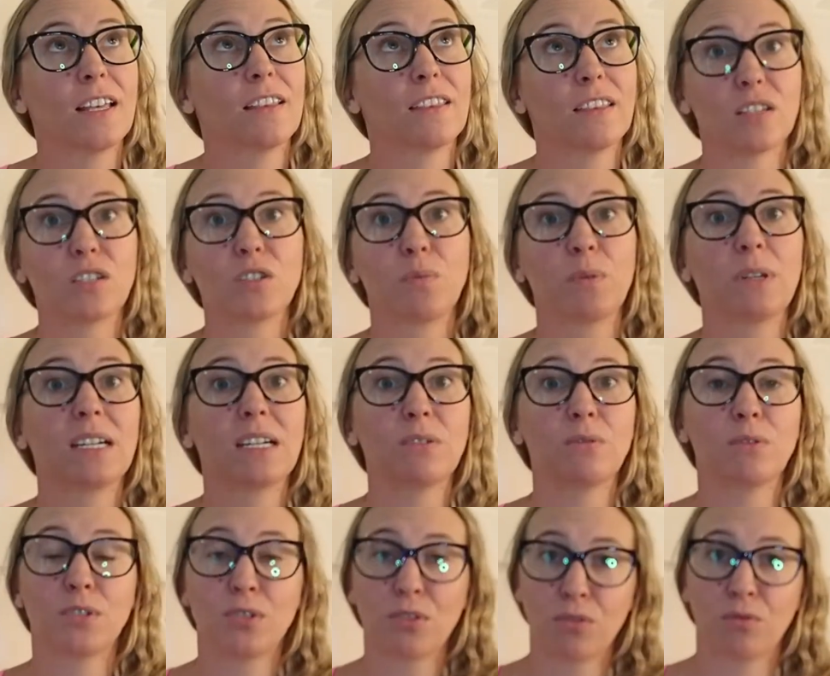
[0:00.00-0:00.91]
This week
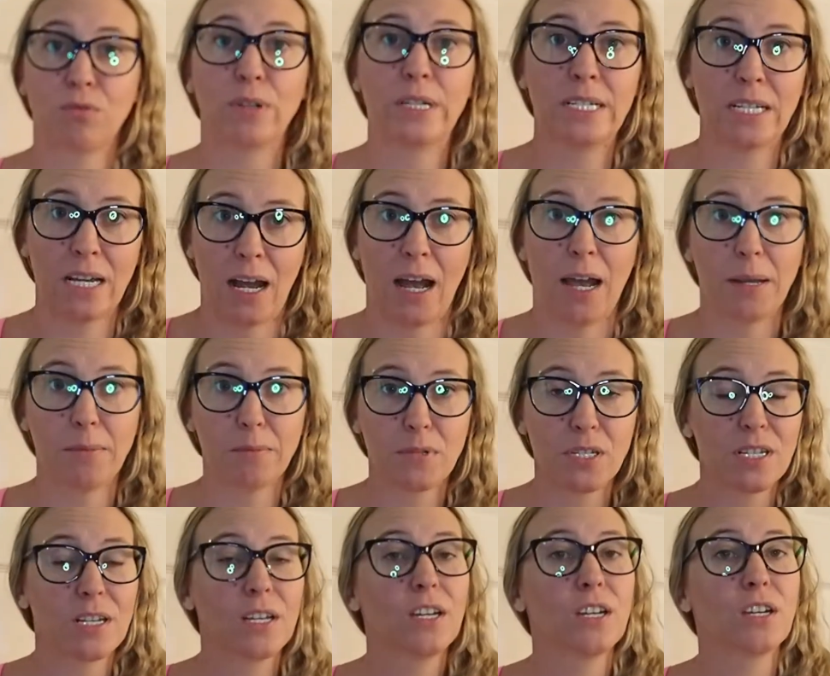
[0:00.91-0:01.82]
it was 3
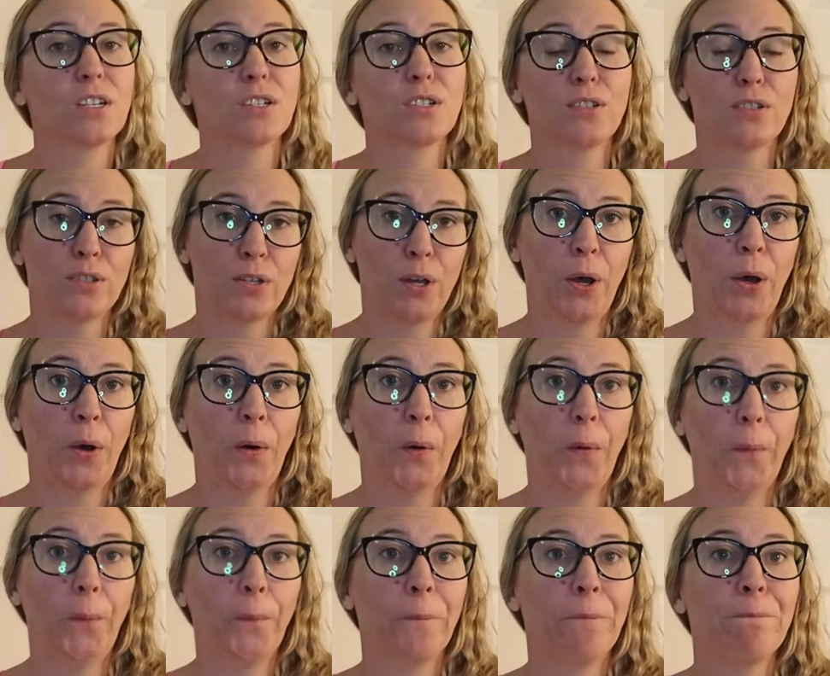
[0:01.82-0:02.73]
times.
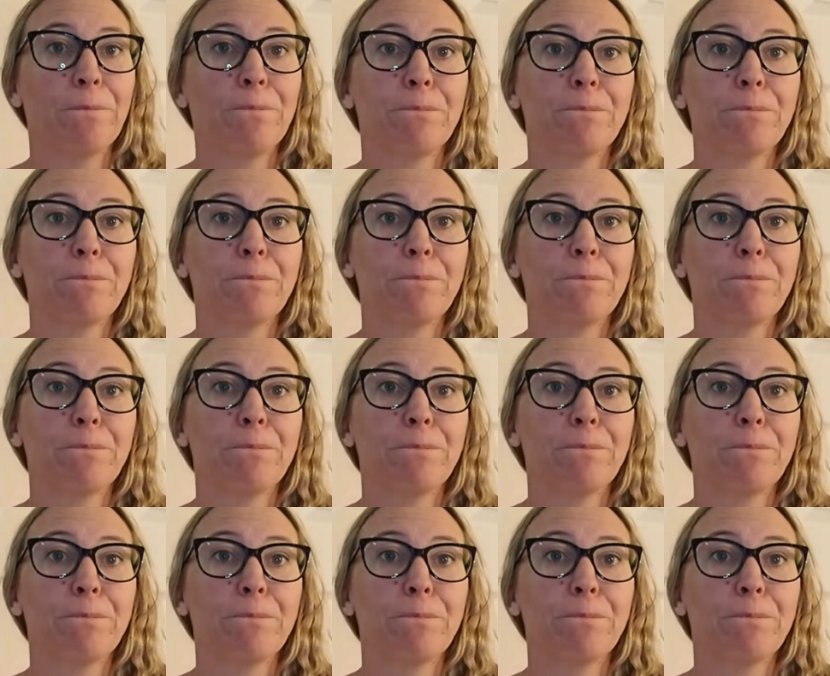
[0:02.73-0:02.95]
So